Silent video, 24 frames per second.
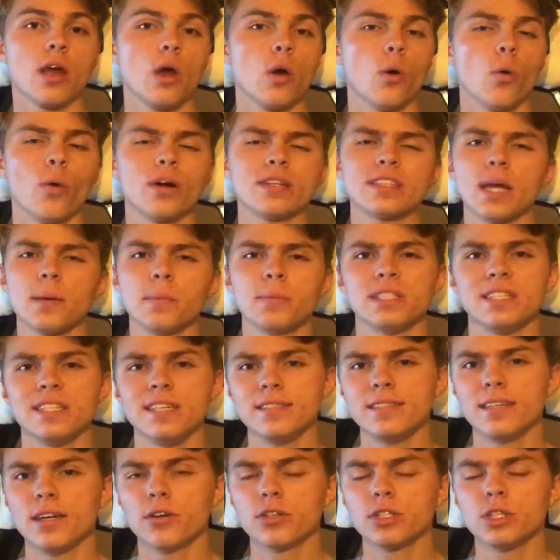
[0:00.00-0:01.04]
What type of
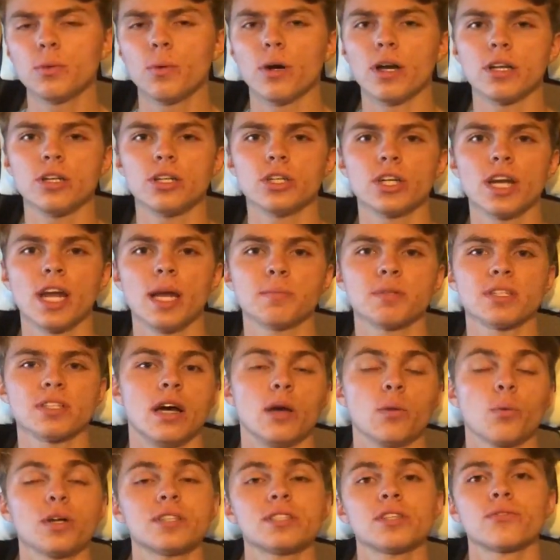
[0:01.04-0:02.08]
detail do you want in your games?
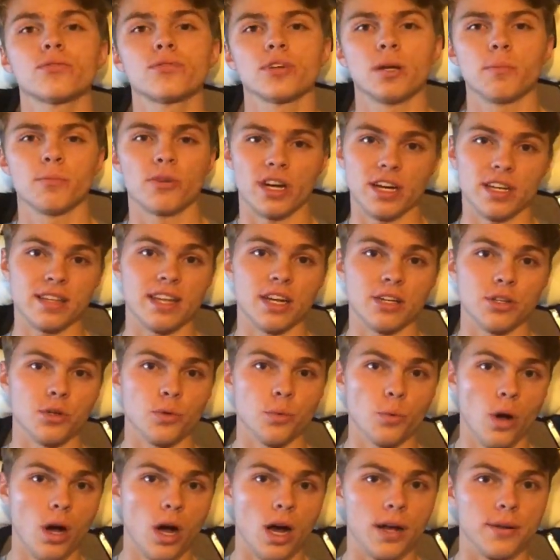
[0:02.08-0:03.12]
And what's the frame rate that you
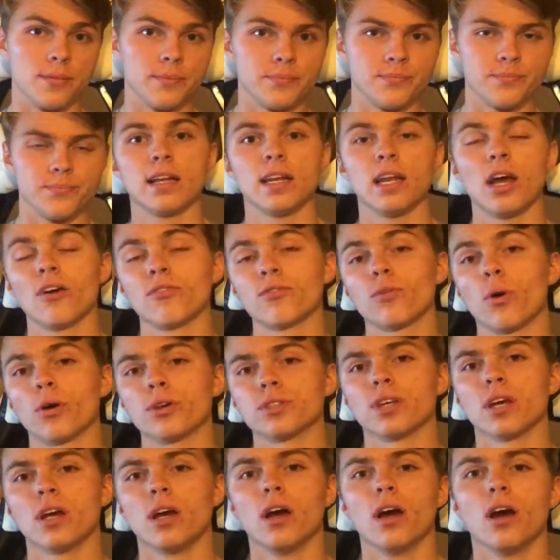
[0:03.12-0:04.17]
want? Now, of course,